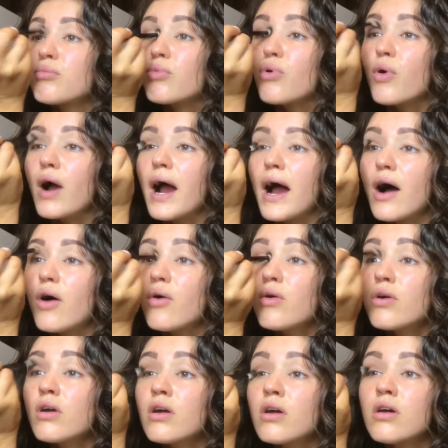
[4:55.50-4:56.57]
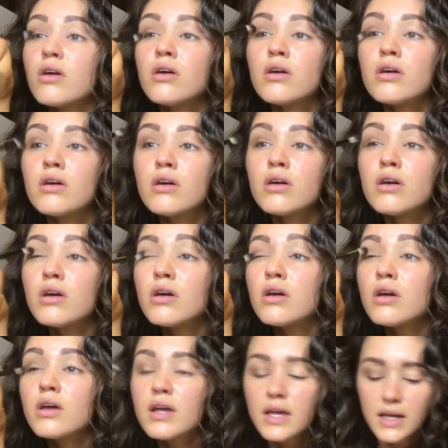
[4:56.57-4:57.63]
brown.
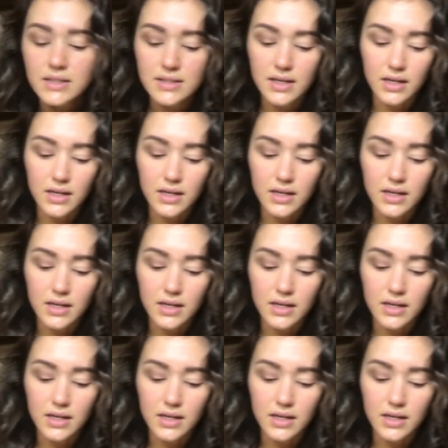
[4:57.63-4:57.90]
It's